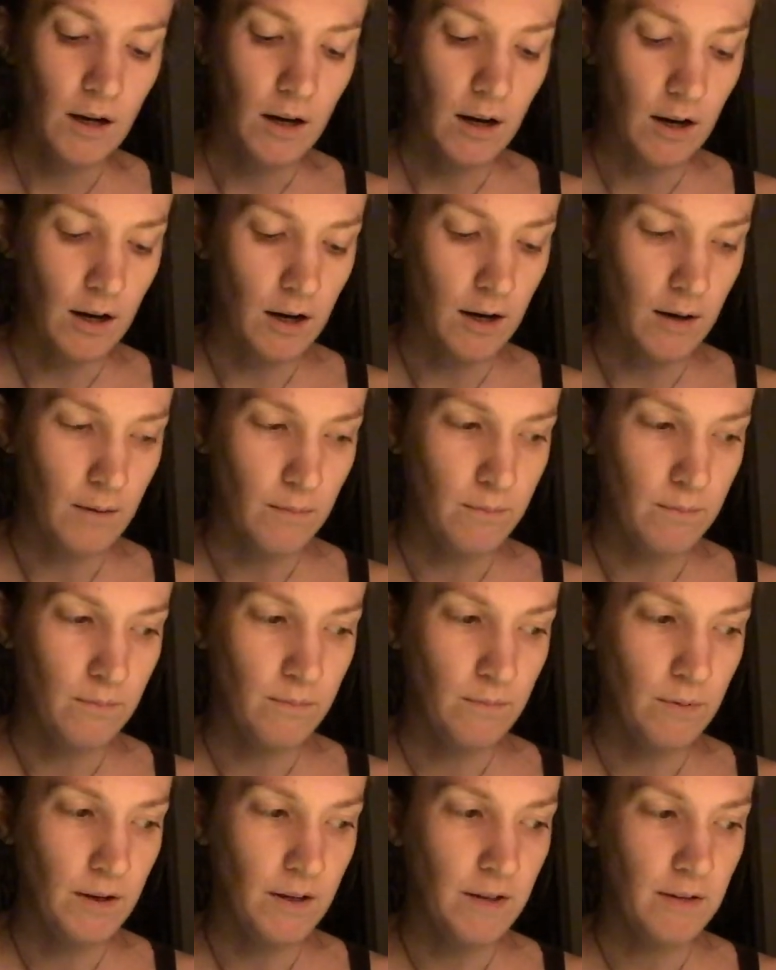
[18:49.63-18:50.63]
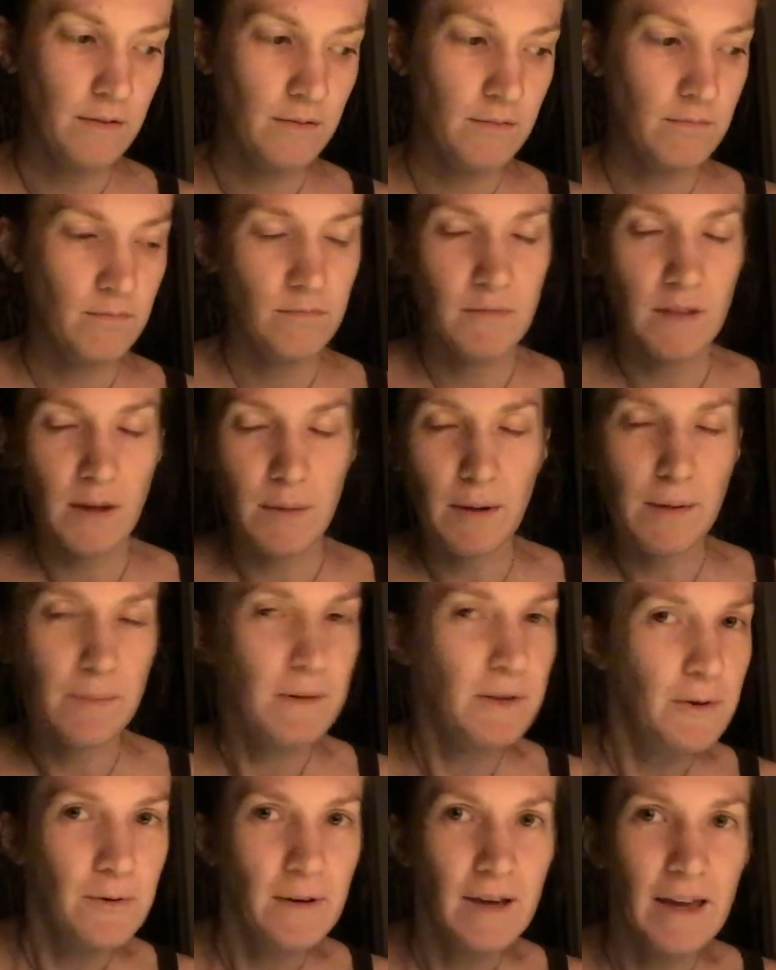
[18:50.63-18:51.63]
um, but that might
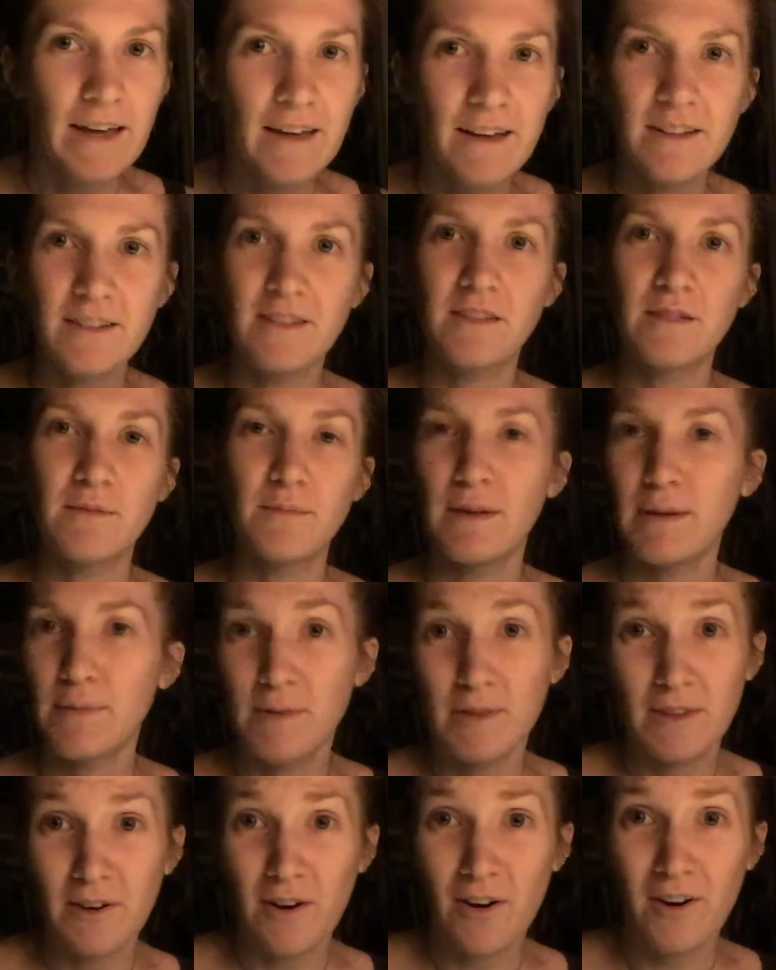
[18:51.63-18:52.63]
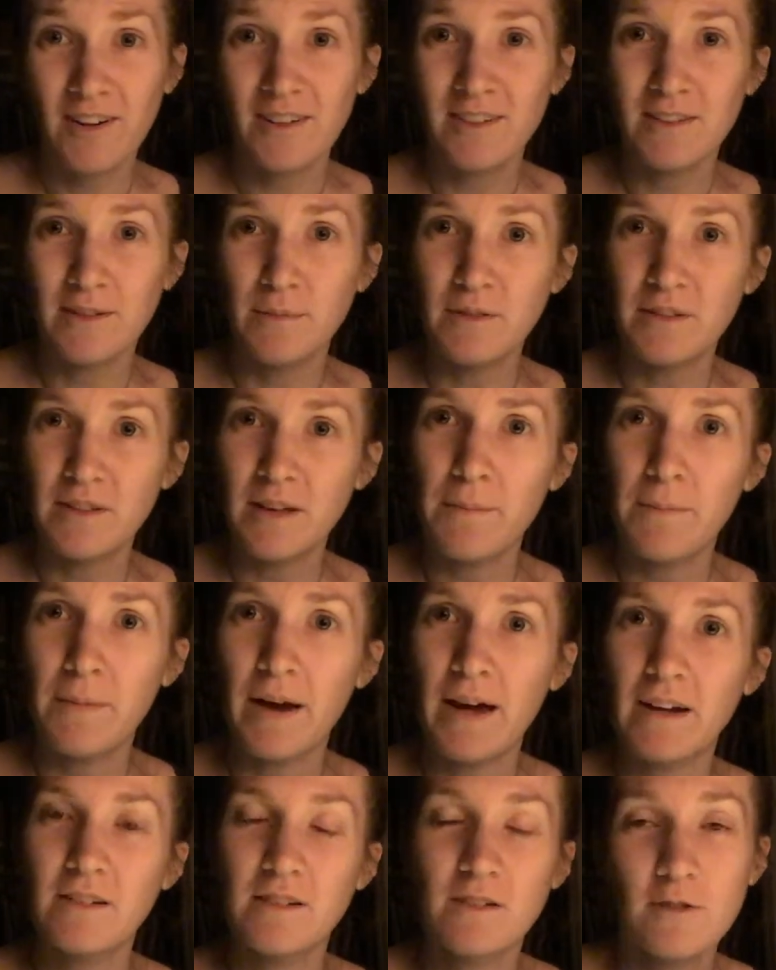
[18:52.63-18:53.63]
be okay, because maybe there are some
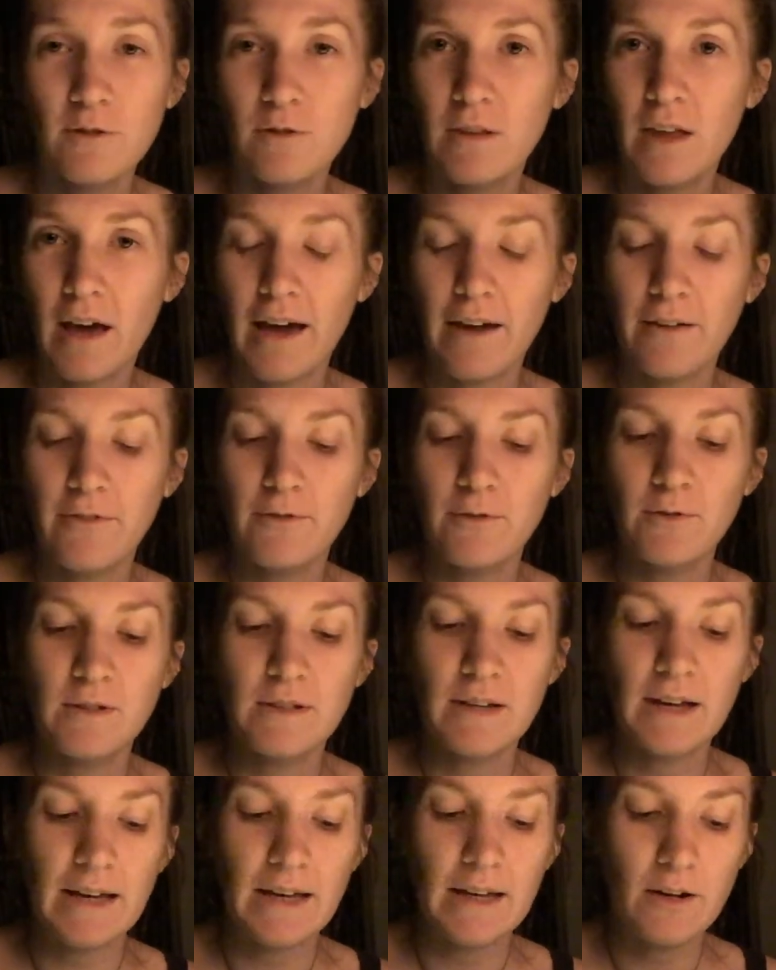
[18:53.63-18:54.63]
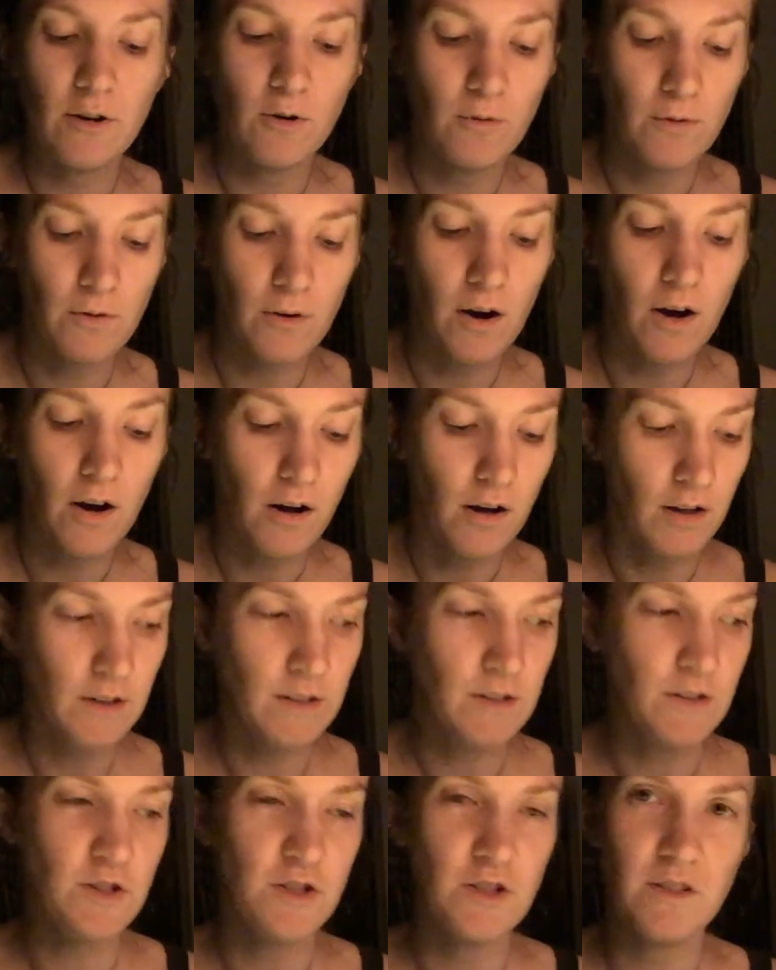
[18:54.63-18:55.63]
setbacks to the high fruit diet overall.
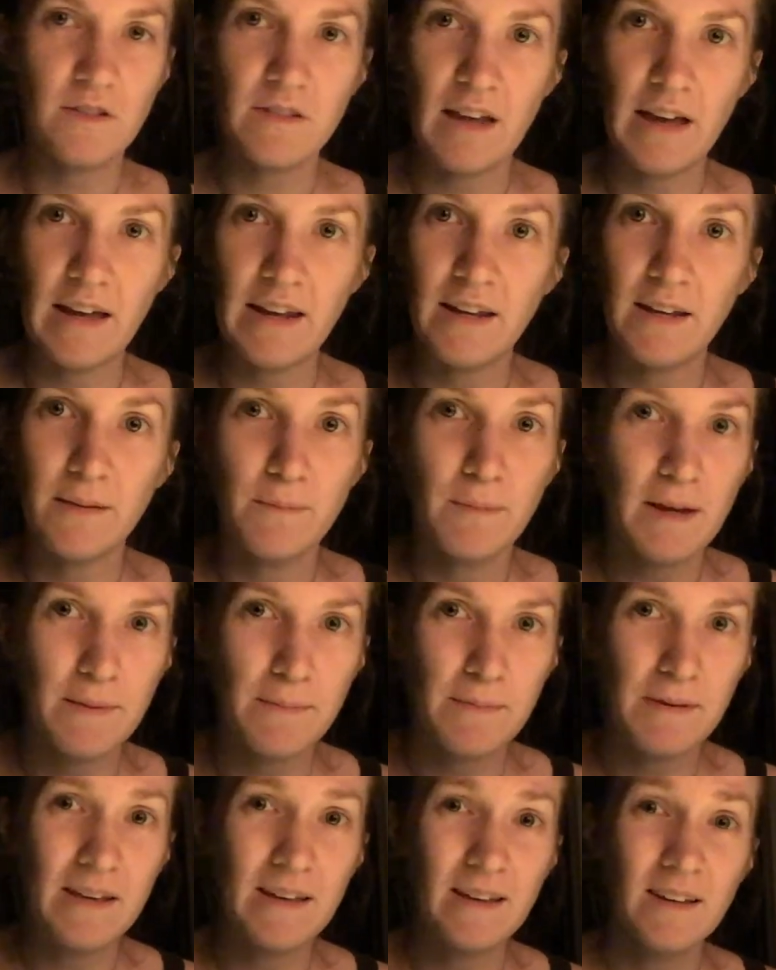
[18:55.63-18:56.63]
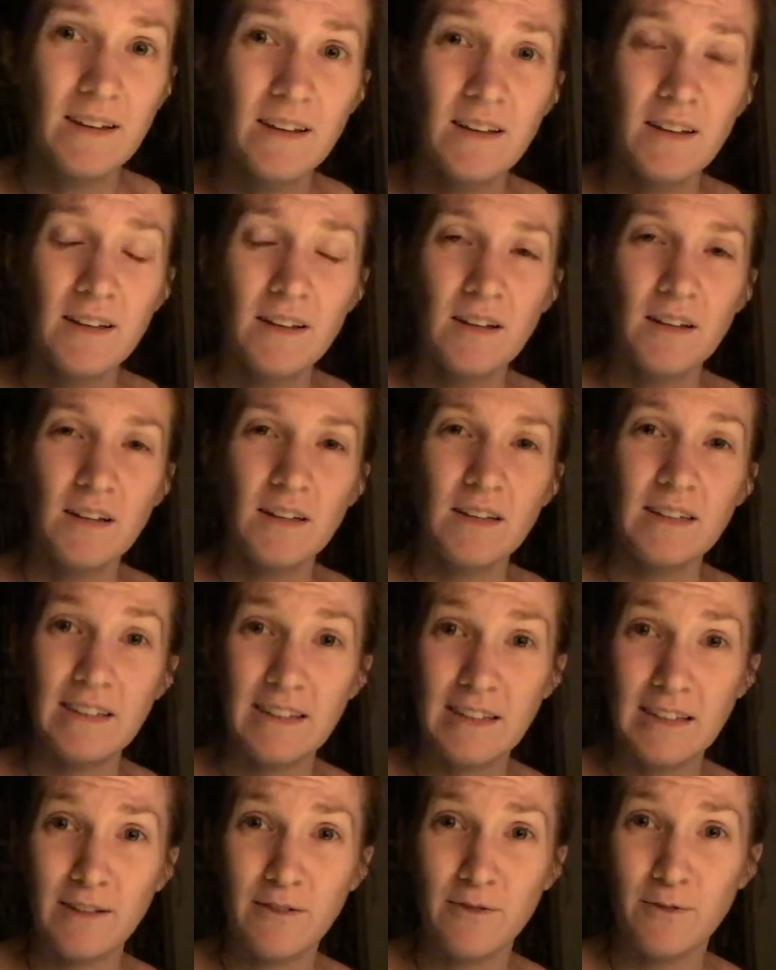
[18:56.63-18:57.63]
It's just that it may be
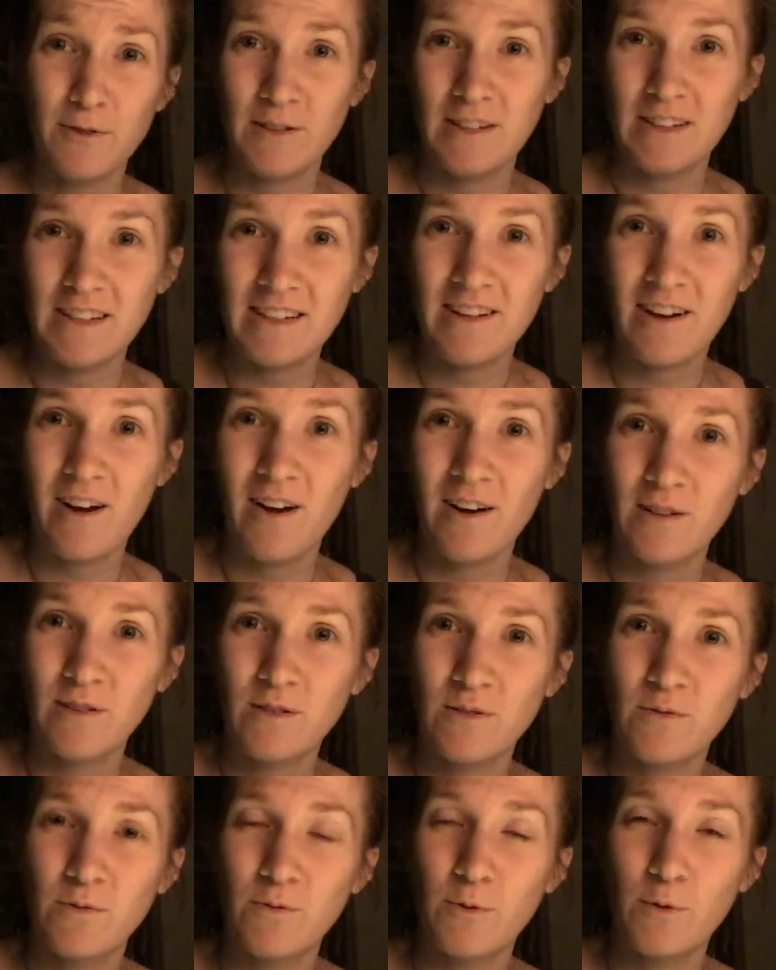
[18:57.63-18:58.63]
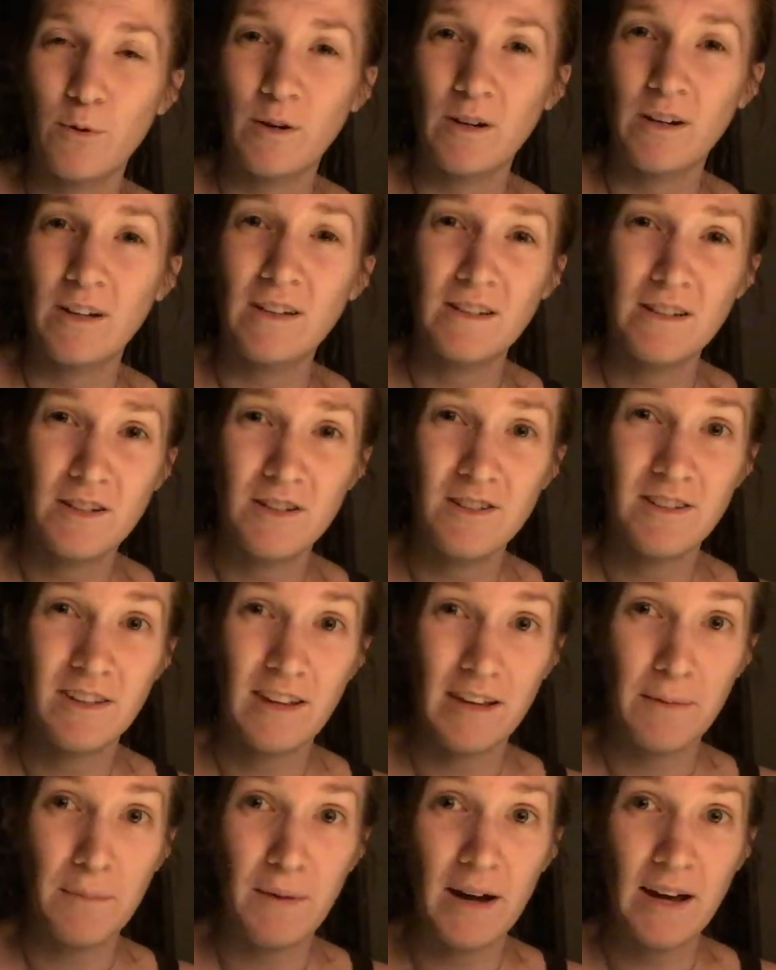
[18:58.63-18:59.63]
key for detox for conditions
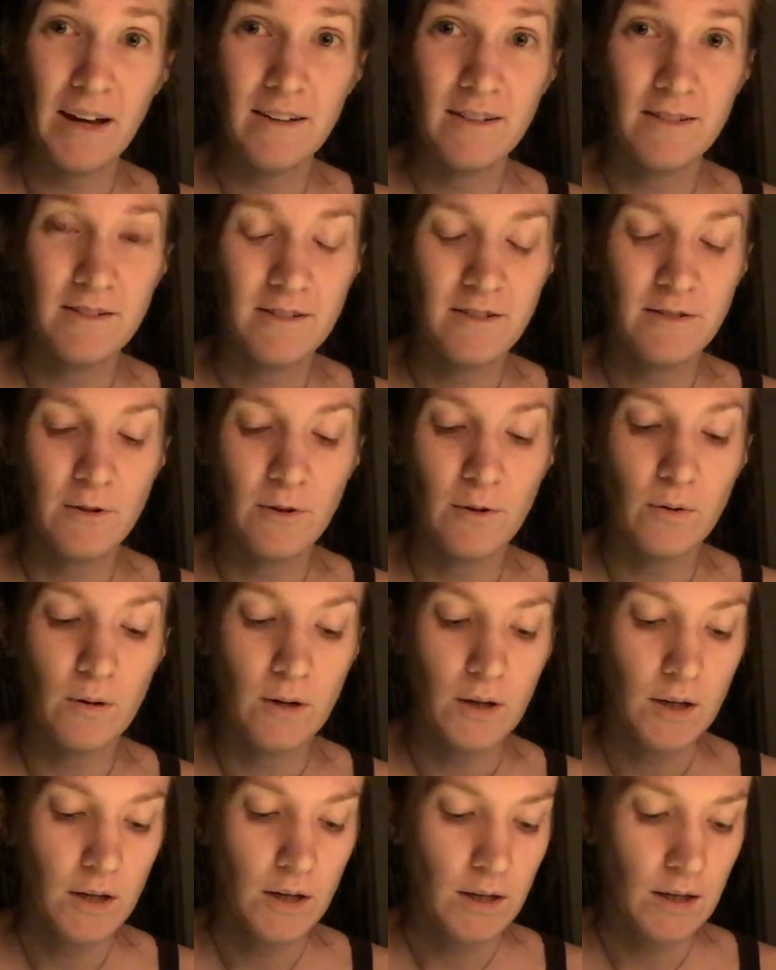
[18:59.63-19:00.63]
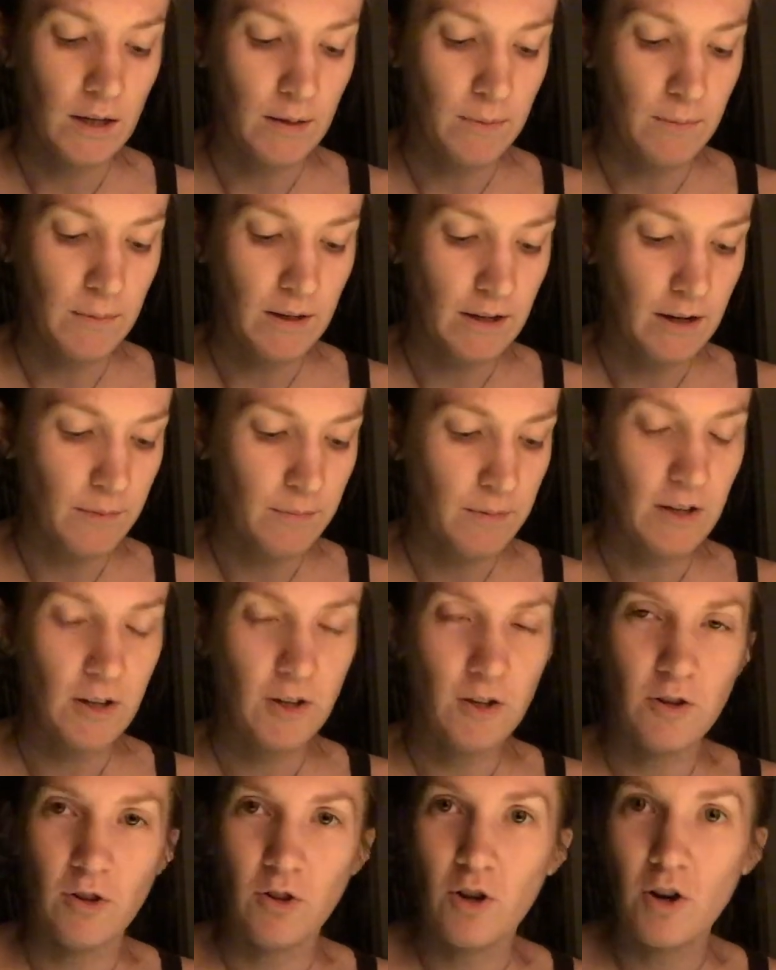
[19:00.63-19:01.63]
like mine. So it may not be a
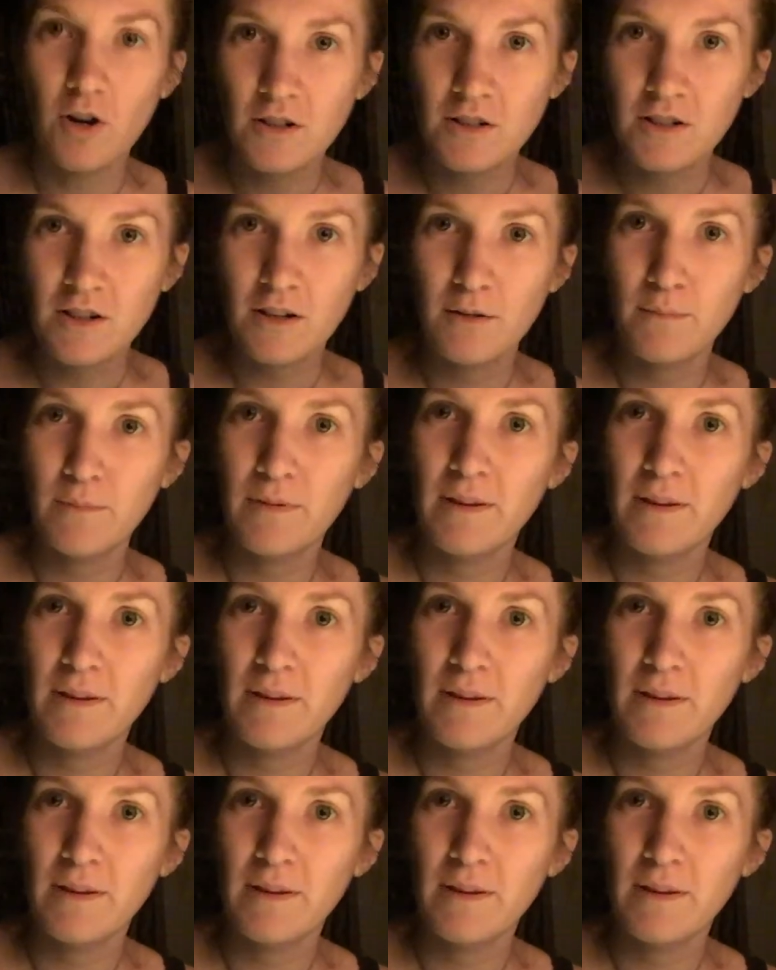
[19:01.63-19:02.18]
good long-term